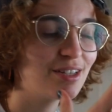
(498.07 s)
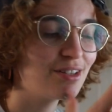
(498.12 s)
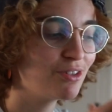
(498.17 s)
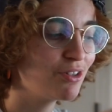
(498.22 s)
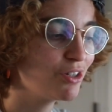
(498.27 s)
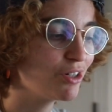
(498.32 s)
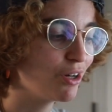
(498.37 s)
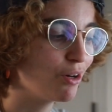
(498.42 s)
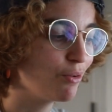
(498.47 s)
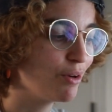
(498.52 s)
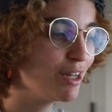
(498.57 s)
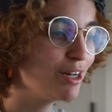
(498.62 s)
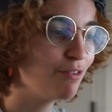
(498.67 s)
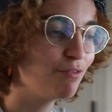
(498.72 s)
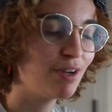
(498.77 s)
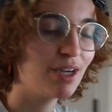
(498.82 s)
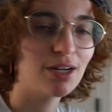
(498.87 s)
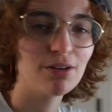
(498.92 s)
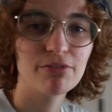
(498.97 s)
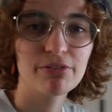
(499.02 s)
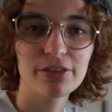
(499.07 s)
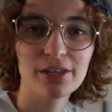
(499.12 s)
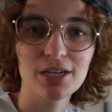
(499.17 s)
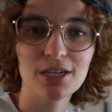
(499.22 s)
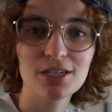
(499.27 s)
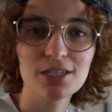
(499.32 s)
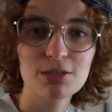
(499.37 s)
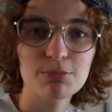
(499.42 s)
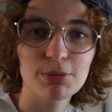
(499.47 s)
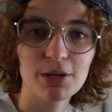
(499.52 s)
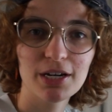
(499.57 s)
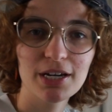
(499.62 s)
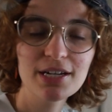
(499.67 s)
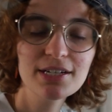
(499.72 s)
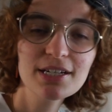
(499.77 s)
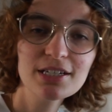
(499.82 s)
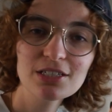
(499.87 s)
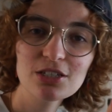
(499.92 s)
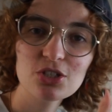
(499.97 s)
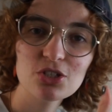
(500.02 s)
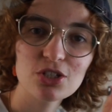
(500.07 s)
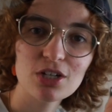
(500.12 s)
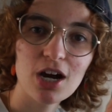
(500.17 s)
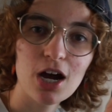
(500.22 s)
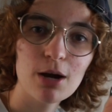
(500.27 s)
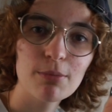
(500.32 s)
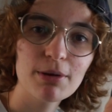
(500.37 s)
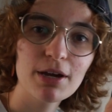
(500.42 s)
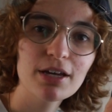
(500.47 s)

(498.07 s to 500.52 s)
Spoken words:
innovative things, but it does its job.